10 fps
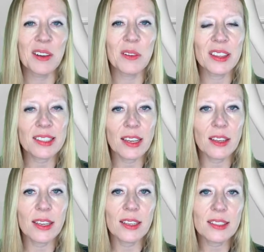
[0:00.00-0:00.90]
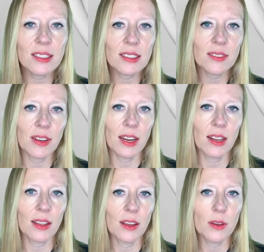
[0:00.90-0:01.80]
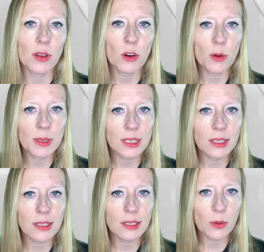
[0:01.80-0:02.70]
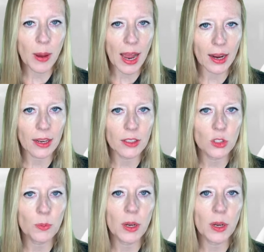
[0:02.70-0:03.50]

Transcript: When the cell isn't dividing, though, the chromatin is still packaged,